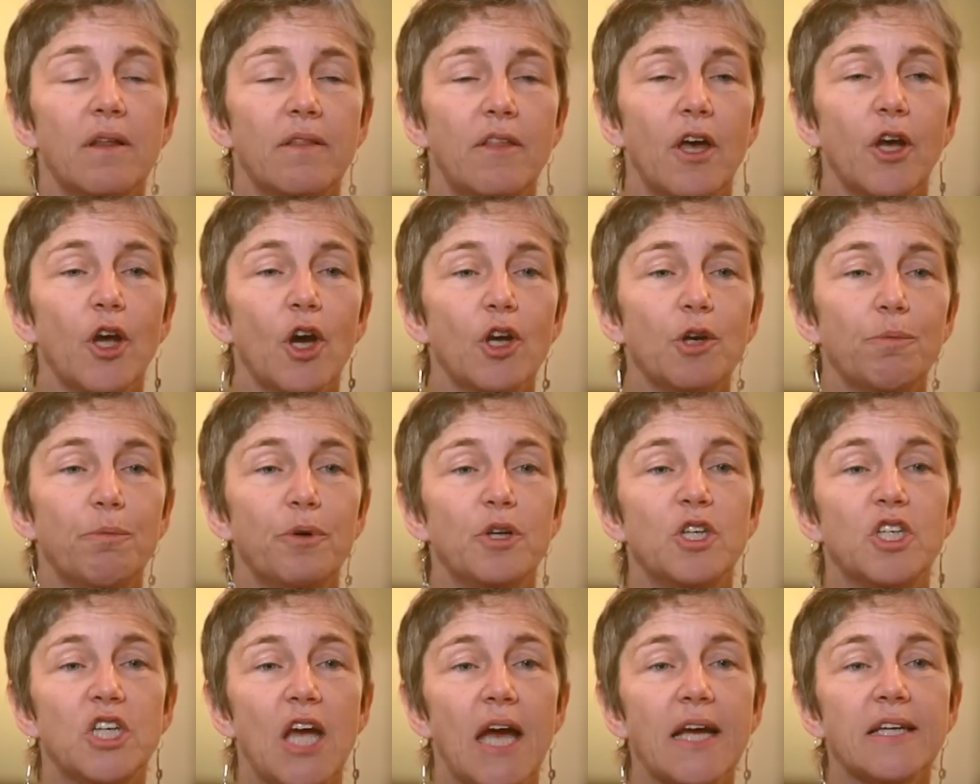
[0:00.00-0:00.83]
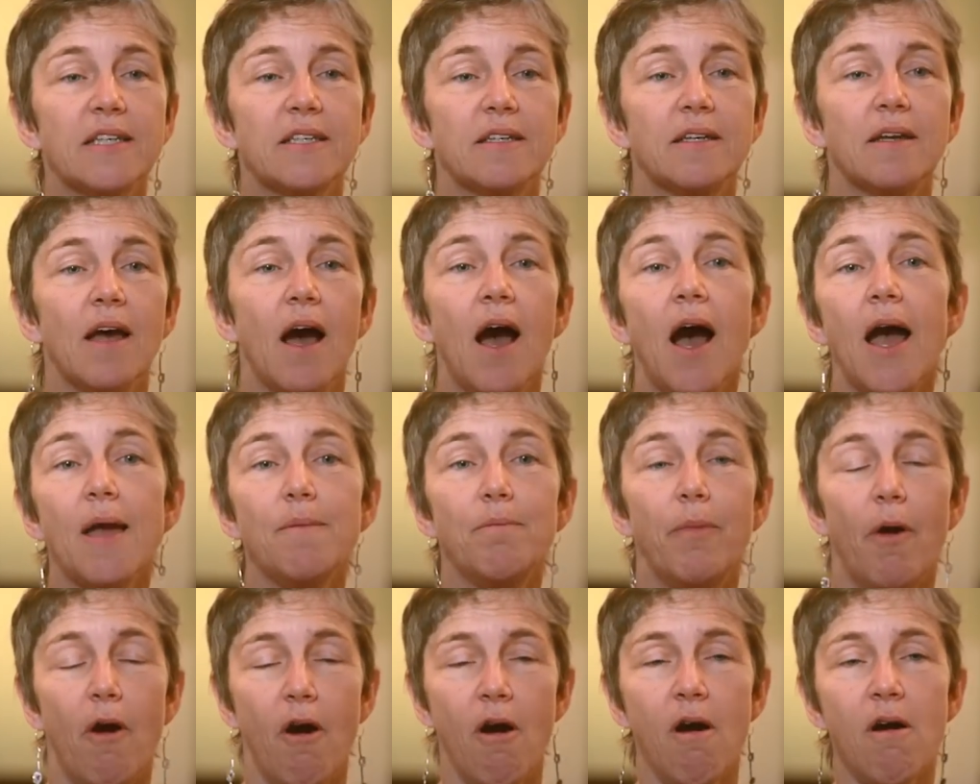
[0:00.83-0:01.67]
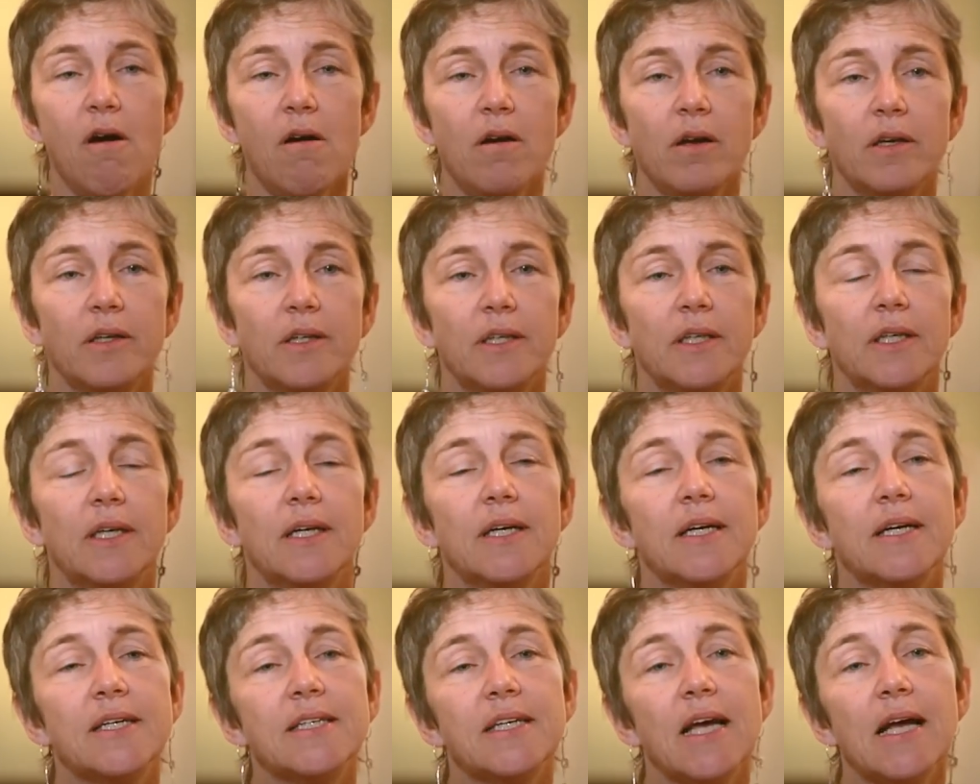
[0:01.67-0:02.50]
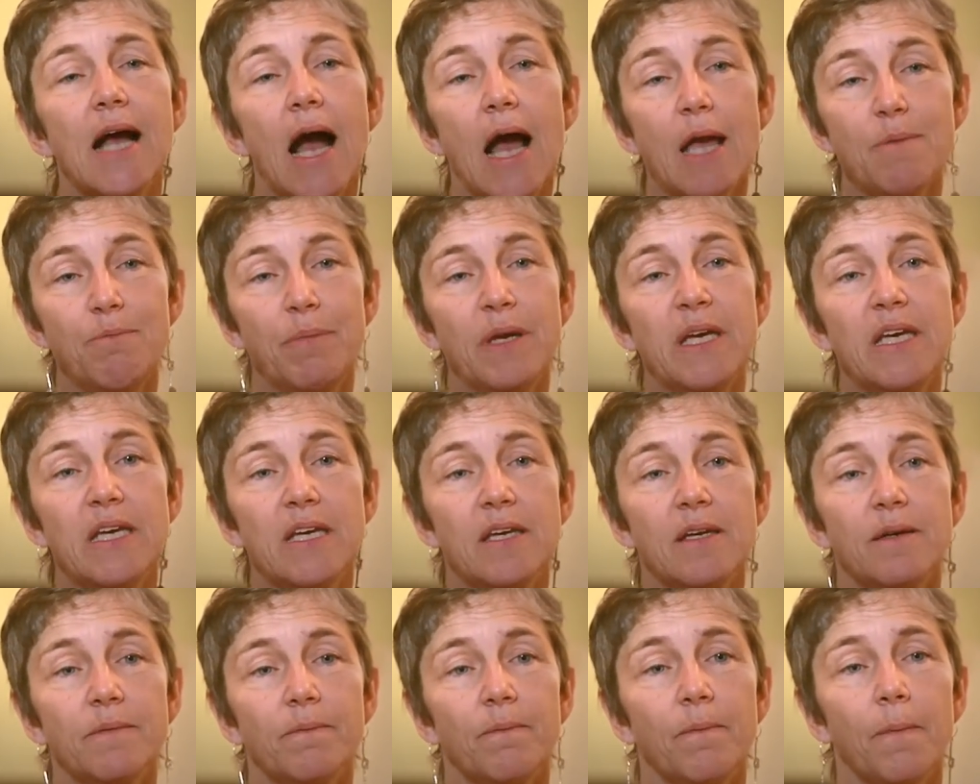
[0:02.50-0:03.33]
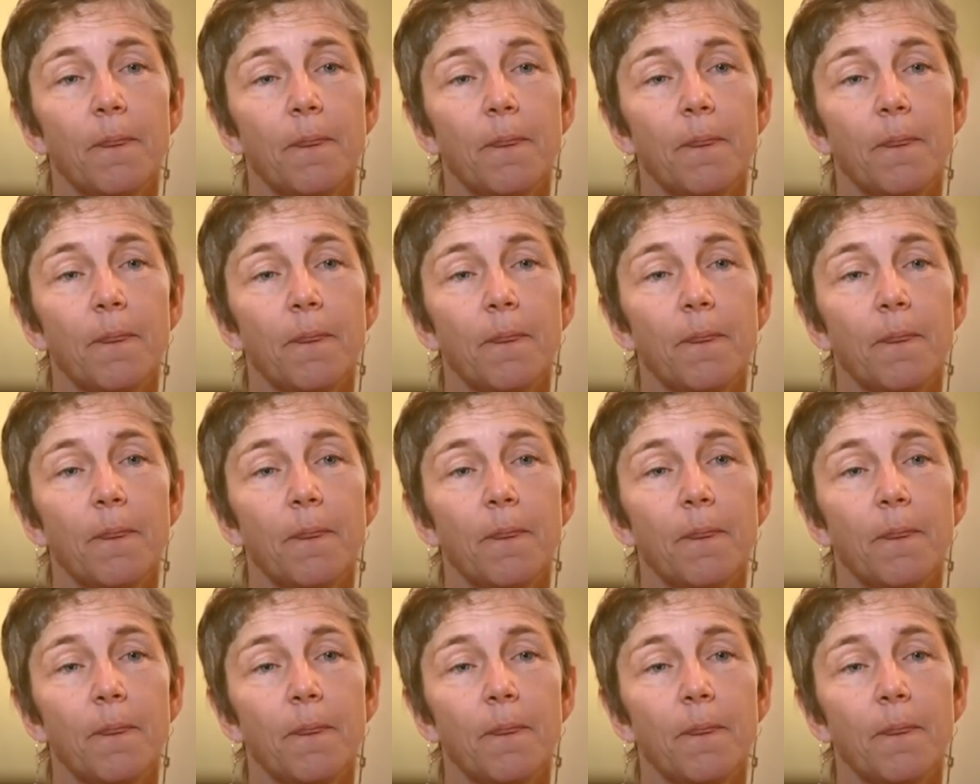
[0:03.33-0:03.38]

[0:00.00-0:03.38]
they're going to project an I-bar and an IP.